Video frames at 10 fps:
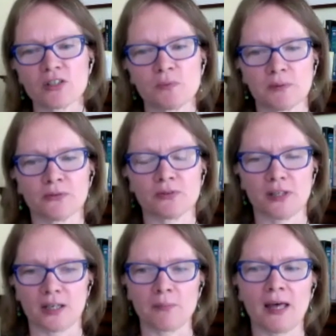people to
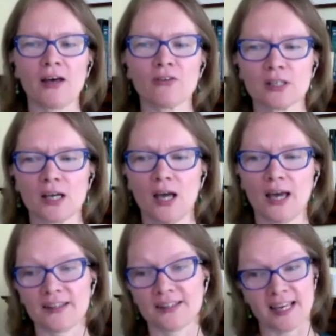think about,
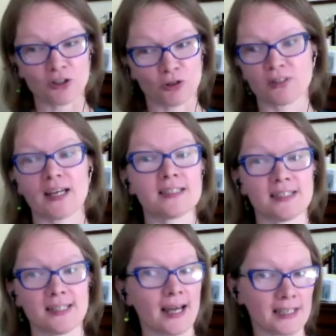and this actually ties
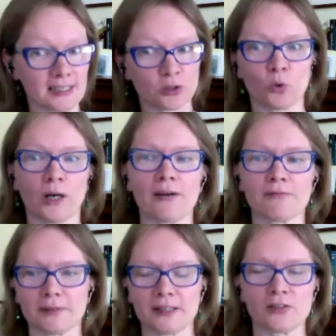in nicely to what
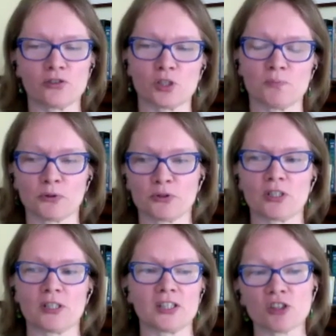I've just posted
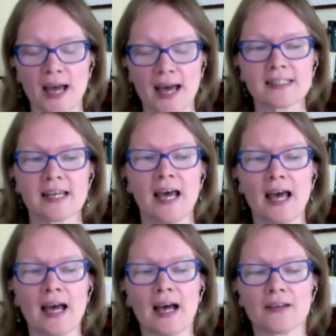in the chat,
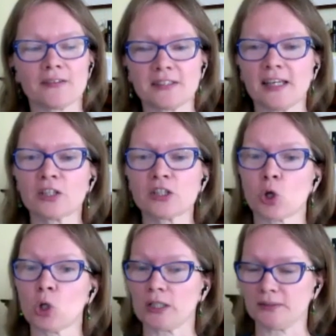think
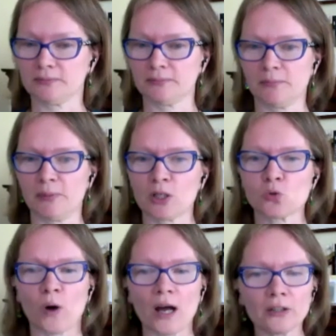solar. Because
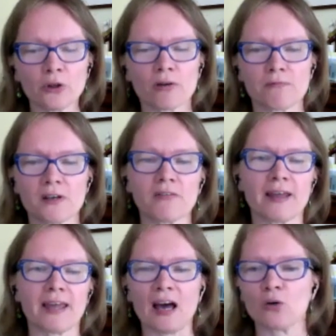while you're
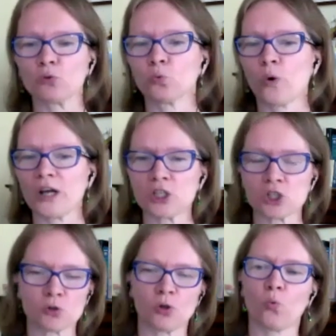figuring out
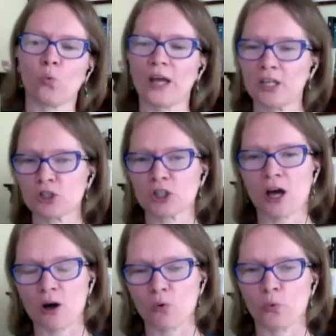which way to
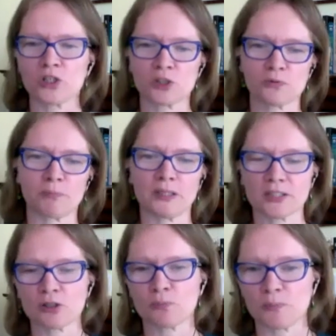go, which
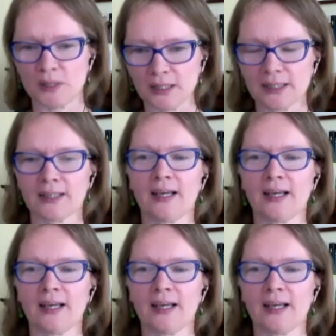builder to pick,